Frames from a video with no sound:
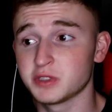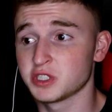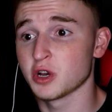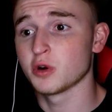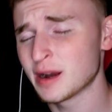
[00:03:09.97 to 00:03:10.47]

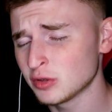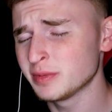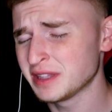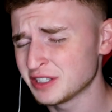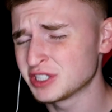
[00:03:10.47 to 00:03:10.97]
So I will
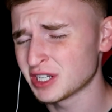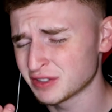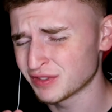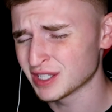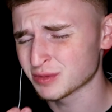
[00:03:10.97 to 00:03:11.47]
be the
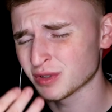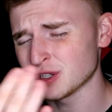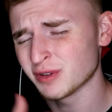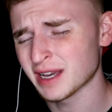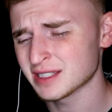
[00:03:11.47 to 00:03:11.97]
judge of this
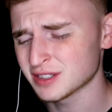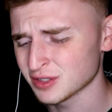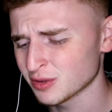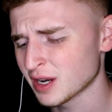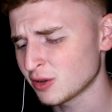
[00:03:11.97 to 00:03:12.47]
one. You guys,
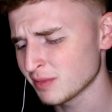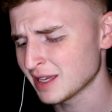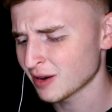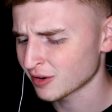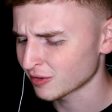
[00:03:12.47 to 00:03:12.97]
too, help
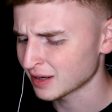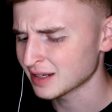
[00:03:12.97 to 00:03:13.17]
me out, all